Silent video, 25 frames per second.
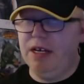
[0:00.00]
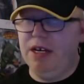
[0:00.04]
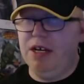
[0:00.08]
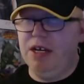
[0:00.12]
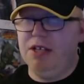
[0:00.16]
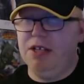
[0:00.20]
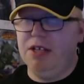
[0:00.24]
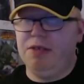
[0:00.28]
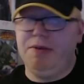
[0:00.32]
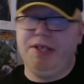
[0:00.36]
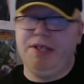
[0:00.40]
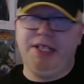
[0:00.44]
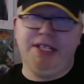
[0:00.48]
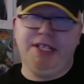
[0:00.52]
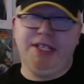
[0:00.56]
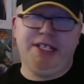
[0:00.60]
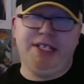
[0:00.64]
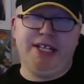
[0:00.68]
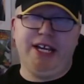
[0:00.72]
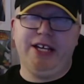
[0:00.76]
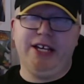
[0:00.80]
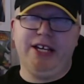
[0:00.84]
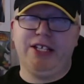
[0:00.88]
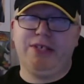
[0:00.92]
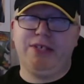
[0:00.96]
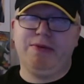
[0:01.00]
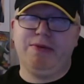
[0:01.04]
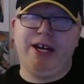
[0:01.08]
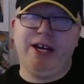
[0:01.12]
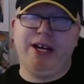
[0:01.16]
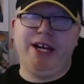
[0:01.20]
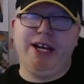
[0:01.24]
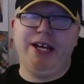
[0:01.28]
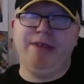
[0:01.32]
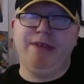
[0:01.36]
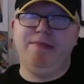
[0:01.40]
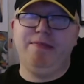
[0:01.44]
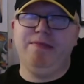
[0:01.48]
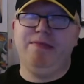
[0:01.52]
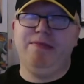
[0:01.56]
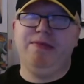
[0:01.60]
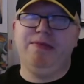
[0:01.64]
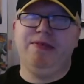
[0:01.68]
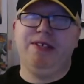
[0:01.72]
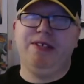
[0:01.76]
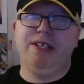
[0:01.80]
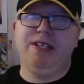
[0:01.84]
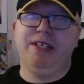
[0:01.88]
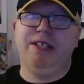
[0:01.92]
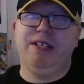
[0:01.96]
We've seen the tail swipe. We've
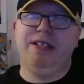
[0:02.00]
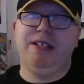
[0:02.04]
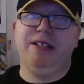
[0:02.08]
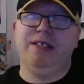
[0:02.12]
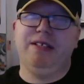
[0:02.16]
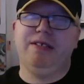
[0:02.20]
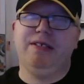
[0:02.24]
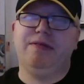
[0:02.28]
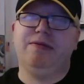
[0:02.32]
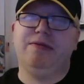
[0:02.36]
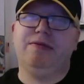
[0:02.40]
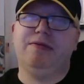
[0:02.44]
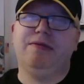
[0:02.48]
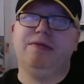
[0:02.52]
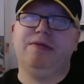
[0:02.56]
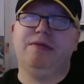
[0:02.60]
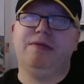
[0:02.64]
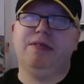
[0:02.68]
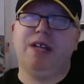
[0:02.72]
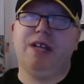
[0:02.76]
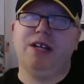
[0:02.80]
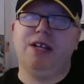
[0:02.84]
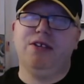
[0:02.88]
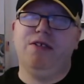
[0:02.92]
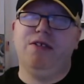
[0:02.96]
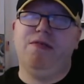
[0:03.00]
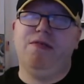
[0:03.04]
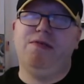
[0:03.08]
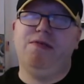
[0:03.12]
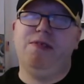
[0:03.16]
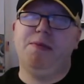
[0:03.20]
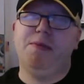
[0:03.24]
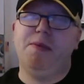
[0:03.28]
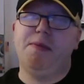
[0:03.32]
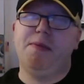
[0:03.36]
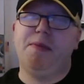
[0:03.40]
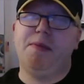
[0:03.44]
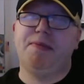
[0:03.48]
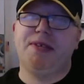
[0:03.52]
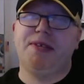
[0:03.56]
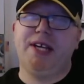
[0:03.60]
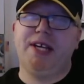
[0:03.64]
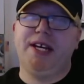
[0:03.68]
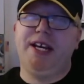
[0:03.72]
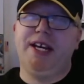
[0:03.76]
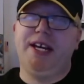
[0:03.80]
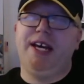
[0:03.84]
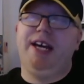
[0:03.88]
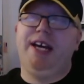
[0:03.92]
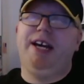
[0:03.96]
seen Godzilla flip him upside
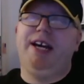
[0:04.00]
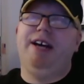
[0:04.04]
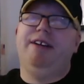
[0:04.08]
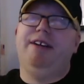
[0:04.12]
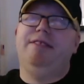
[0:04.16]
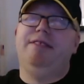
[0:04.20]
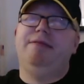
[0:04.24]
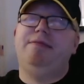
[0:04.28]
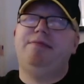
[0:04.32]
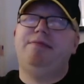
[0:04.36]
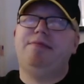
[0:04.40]
down.